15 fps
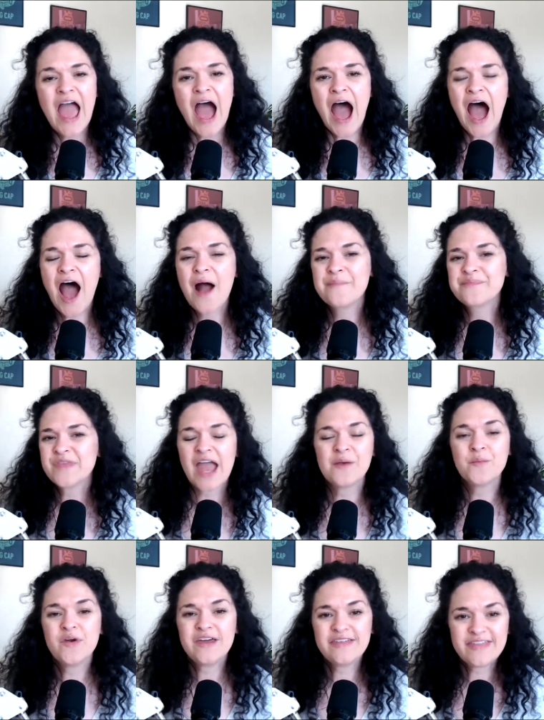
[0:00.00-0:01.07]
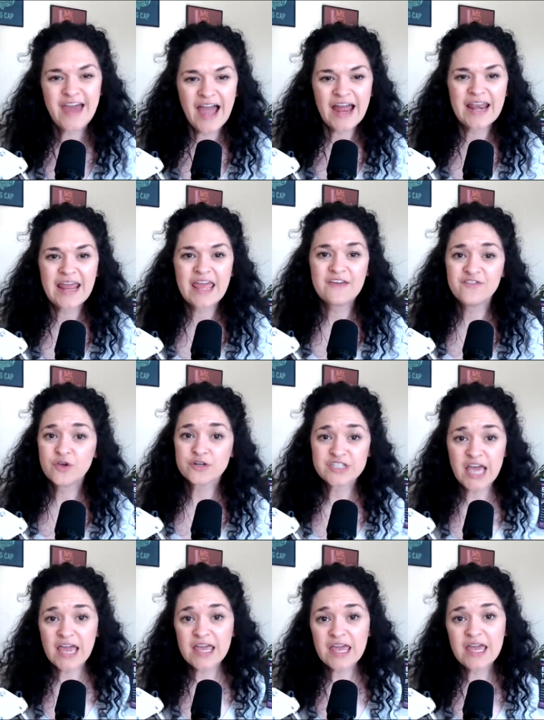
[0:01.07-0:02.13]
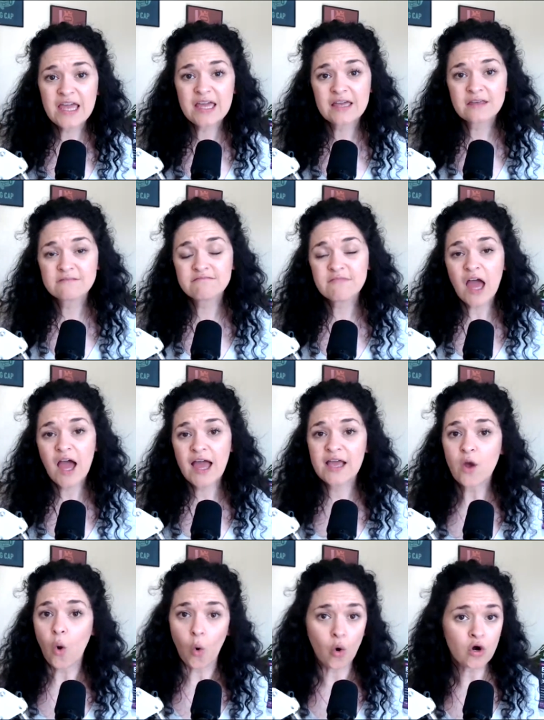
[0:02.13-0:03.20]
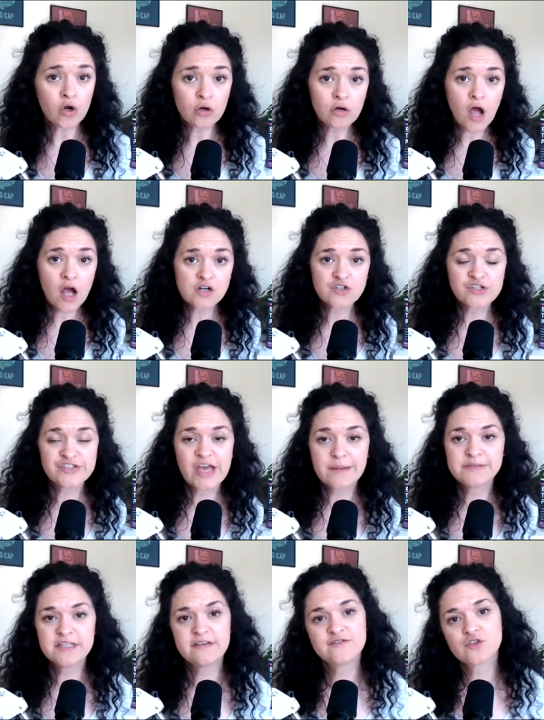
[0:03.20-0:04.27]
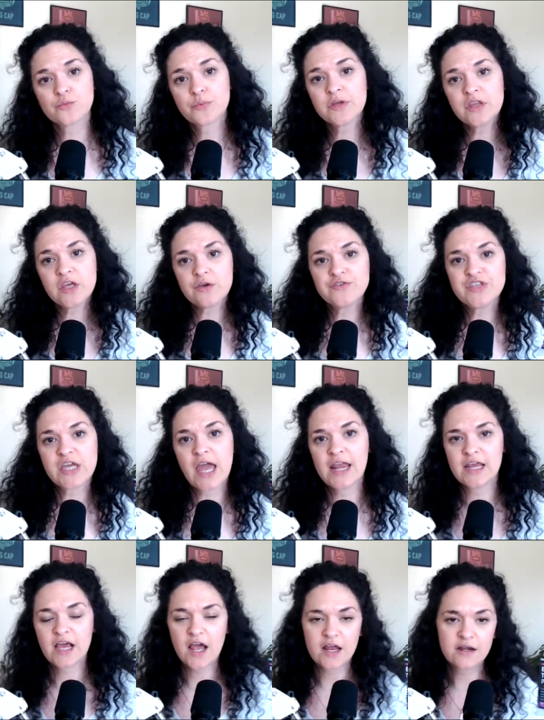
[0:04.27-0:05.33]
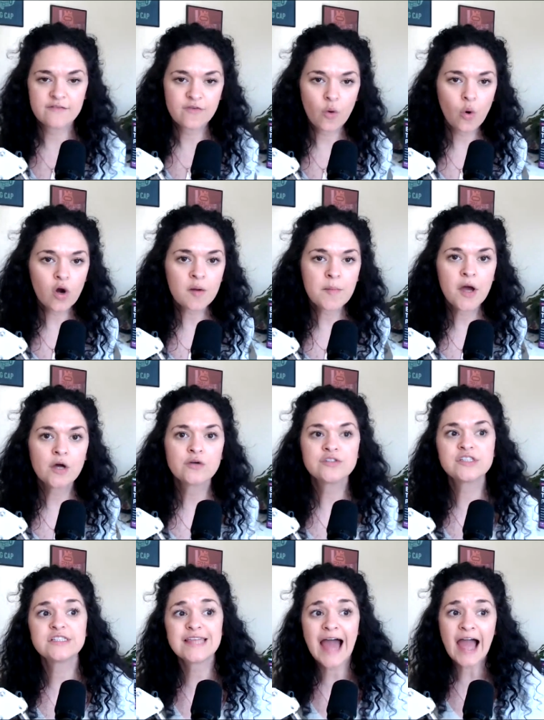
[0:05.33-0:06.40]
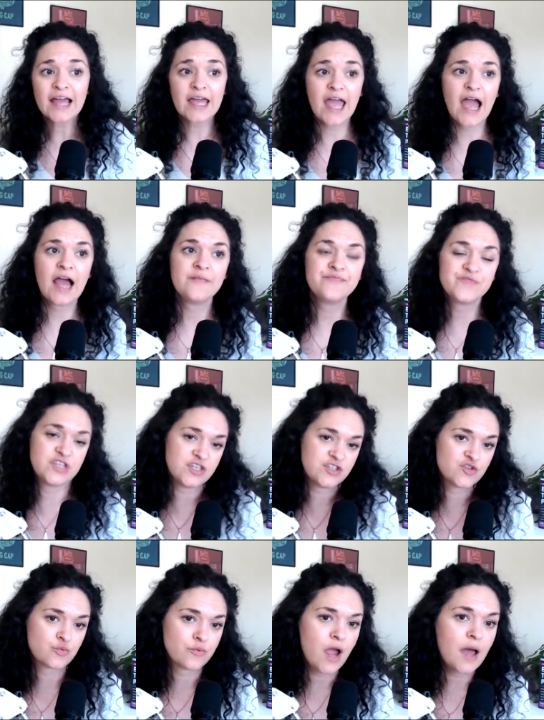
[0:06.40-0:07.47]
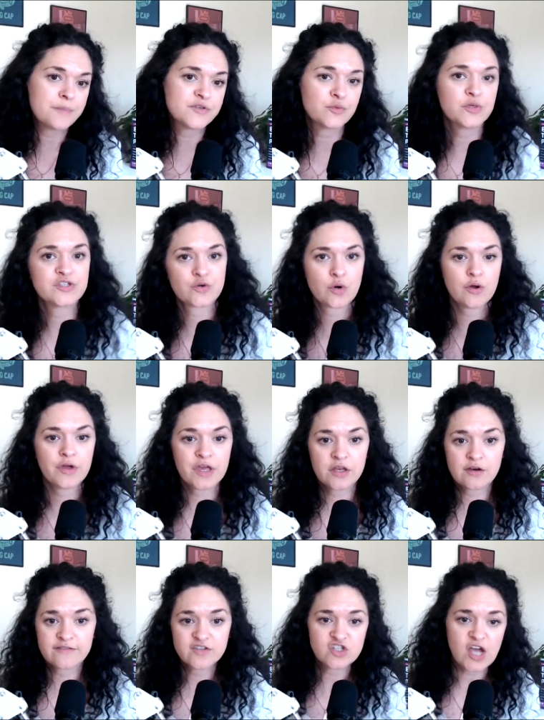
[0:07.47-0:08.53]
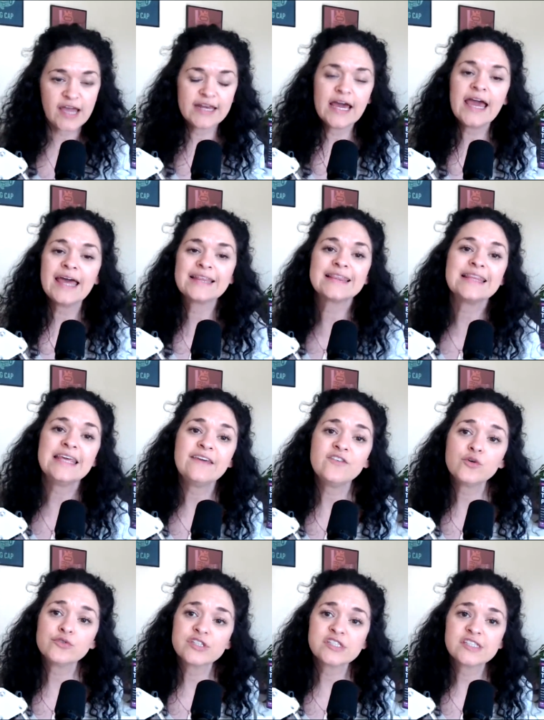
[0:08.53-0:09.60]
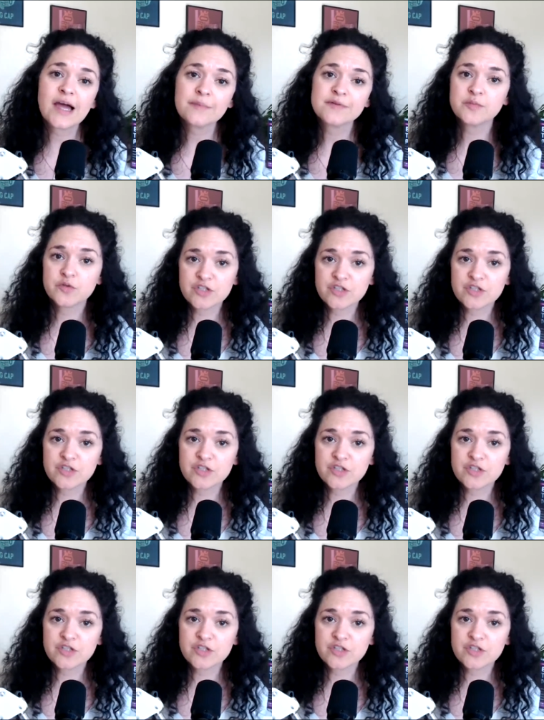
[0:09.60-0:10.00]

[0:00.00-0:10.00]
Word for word: And with that, if you're taking like oral contraceptives or really using any kind of hormones, that can disrupt what's growing in your vagina and leave you susceptible